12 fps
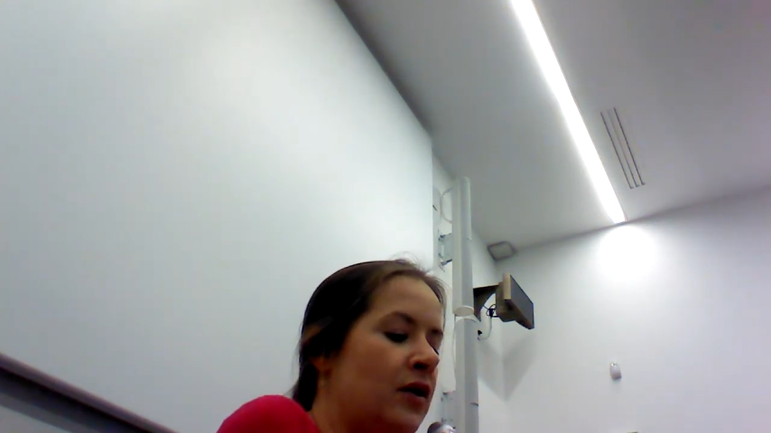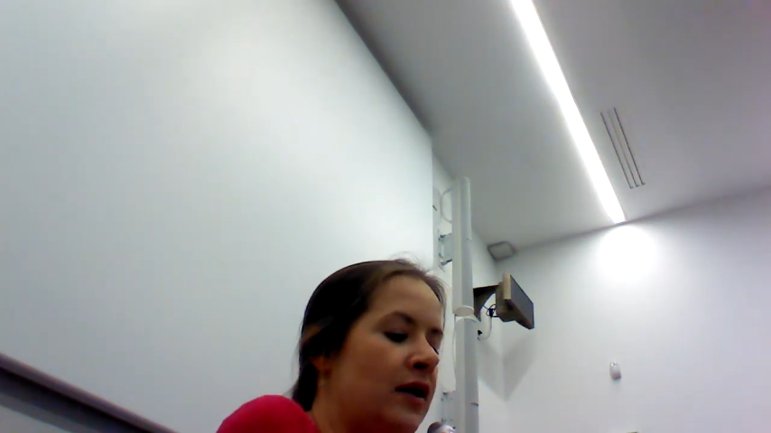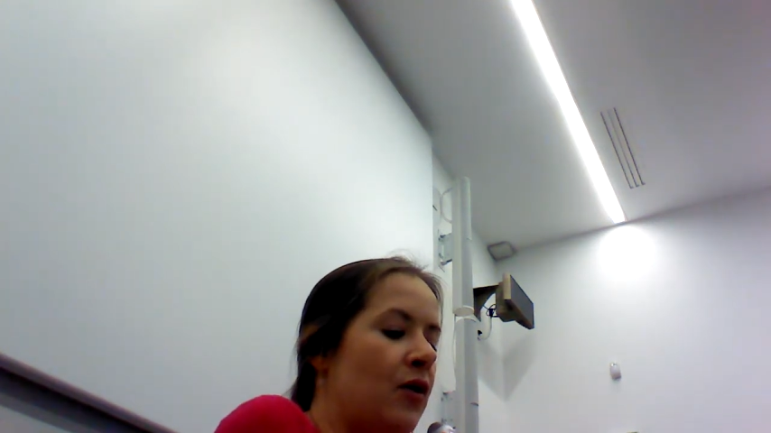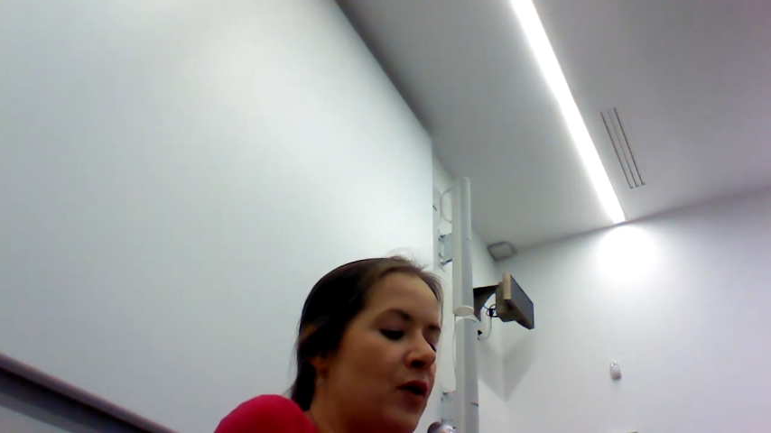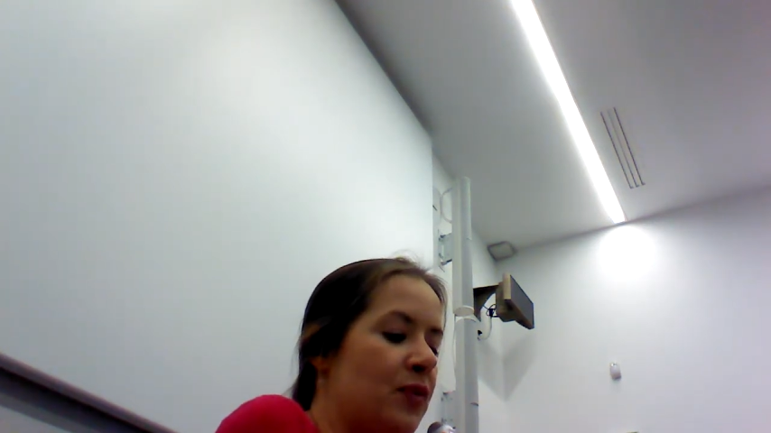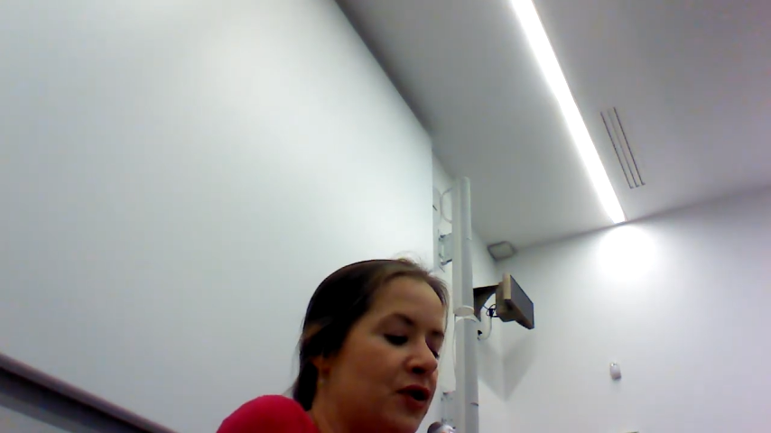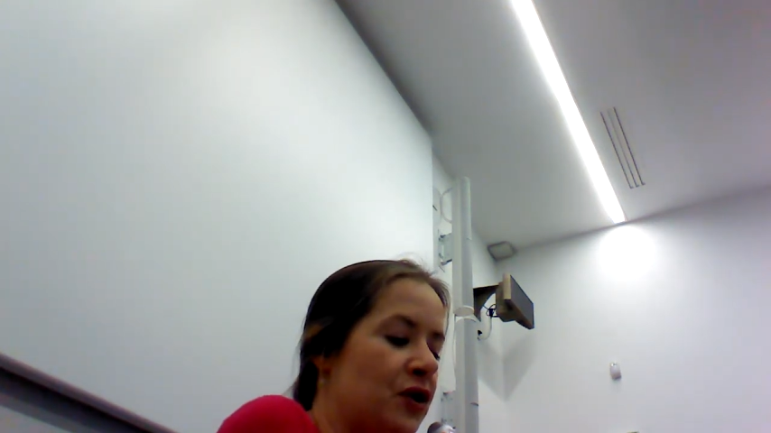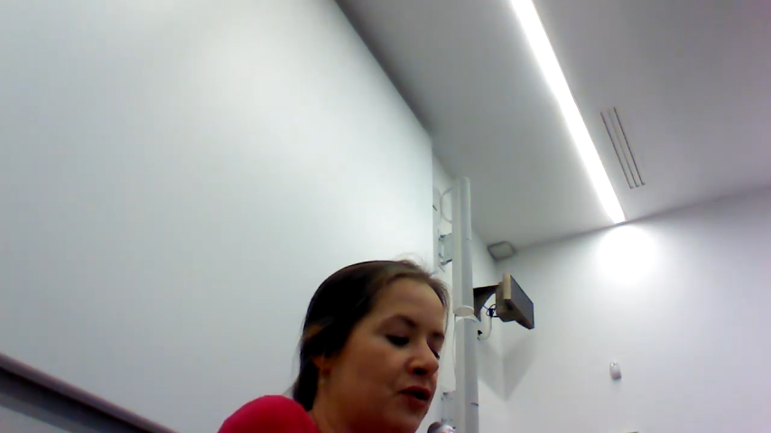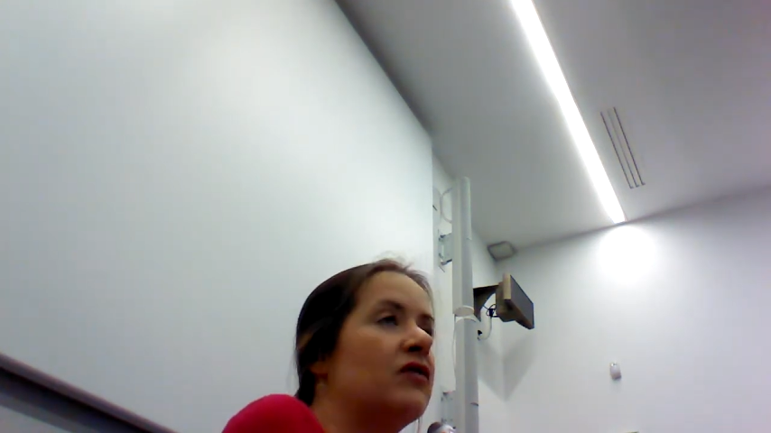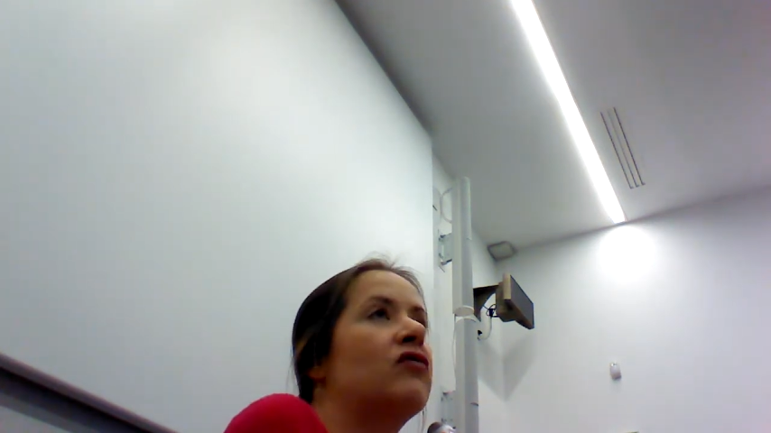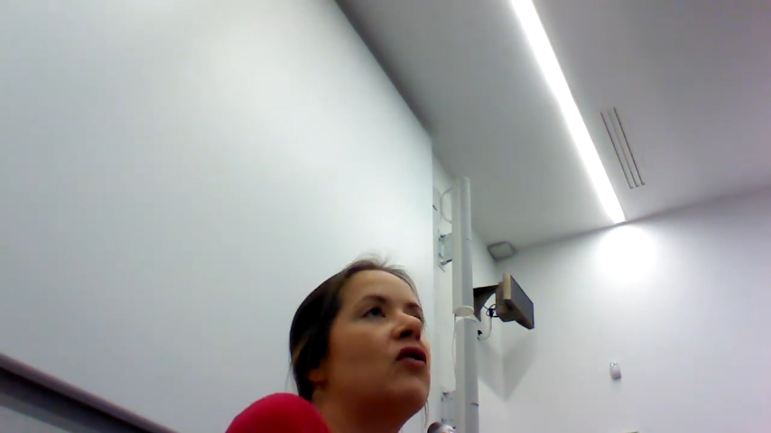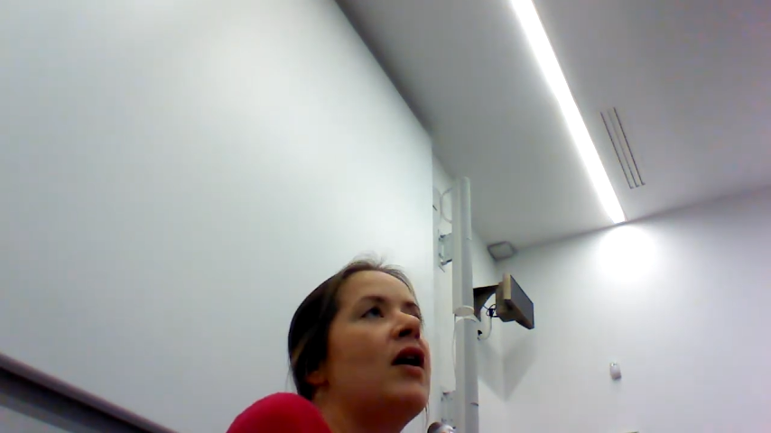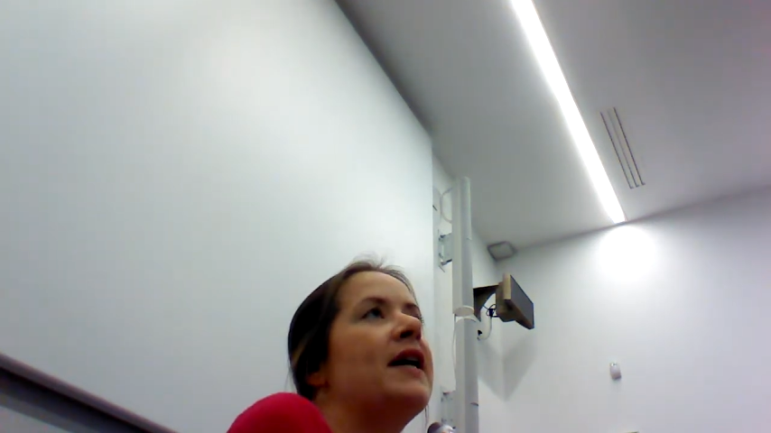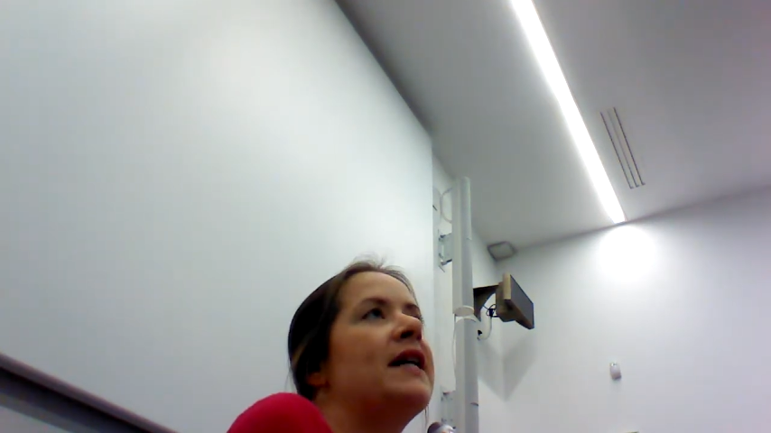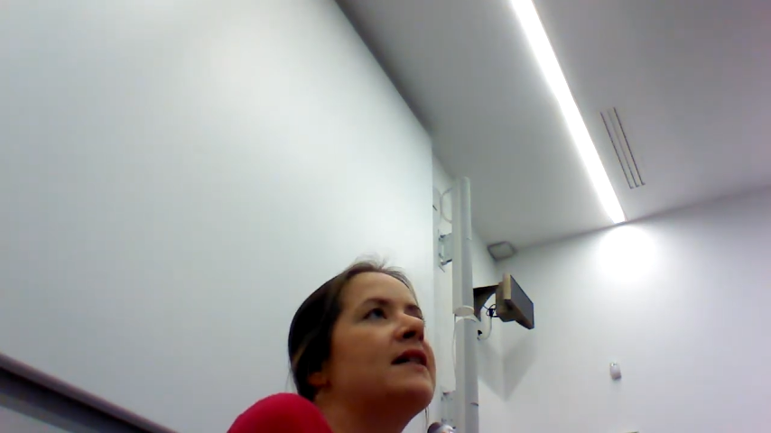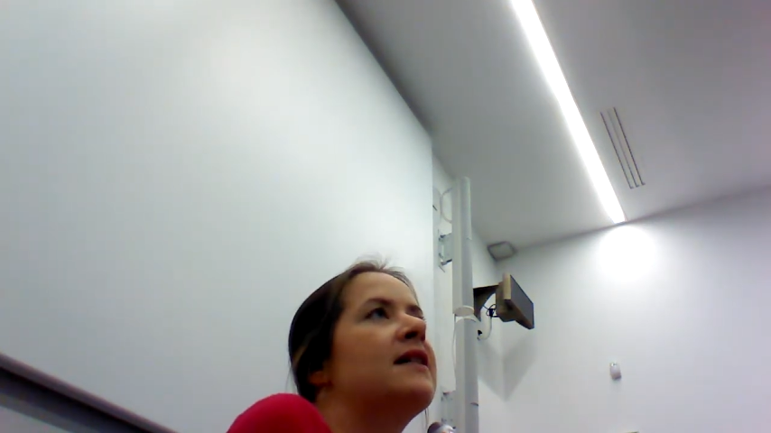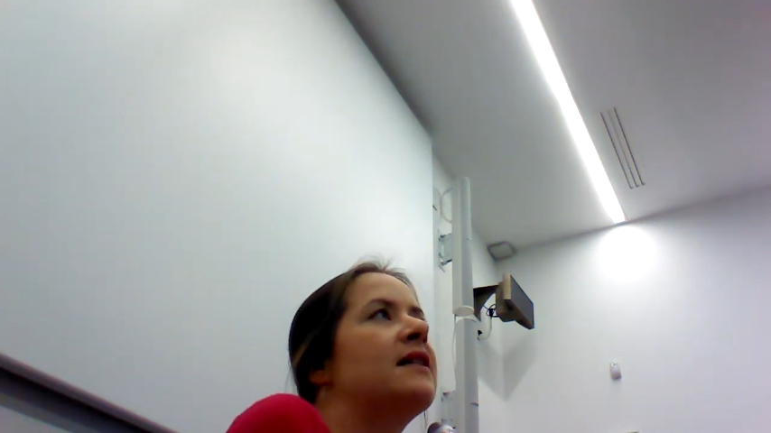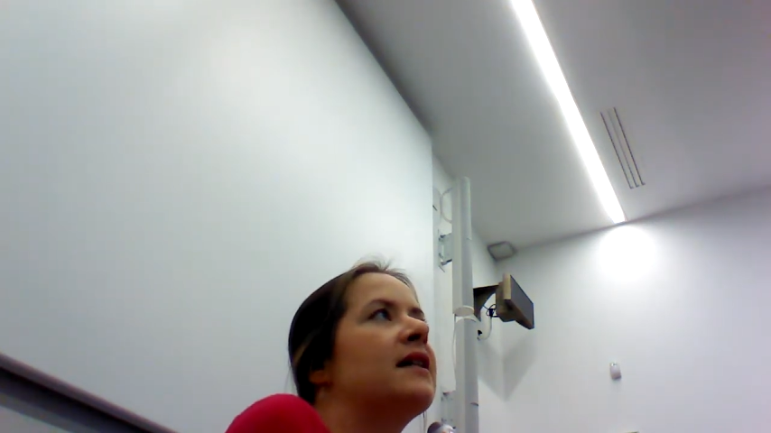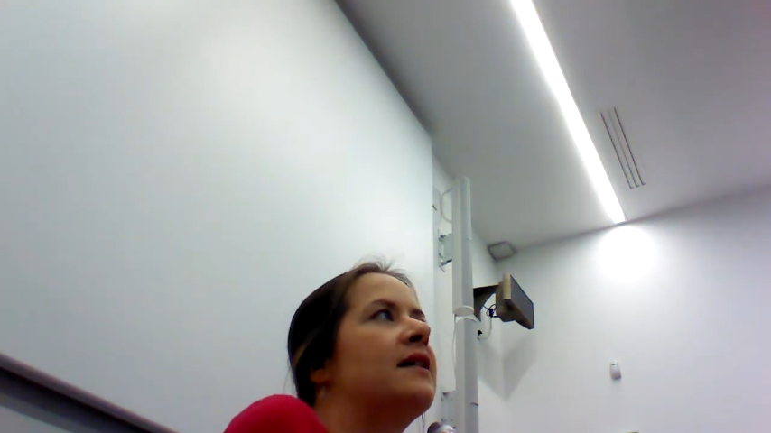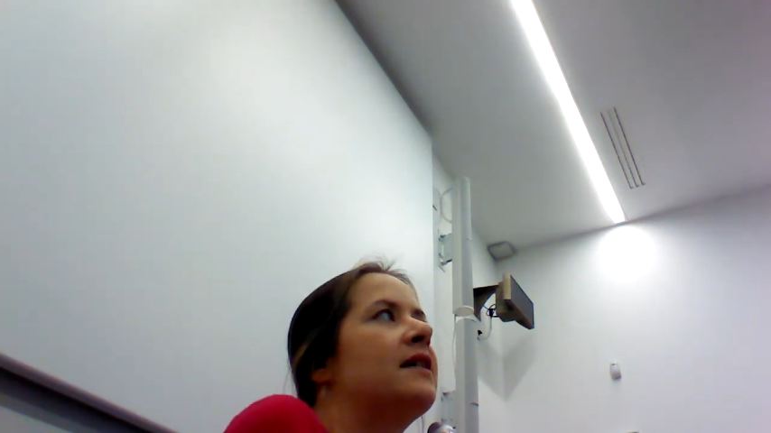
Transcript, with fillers: their reproductive rights.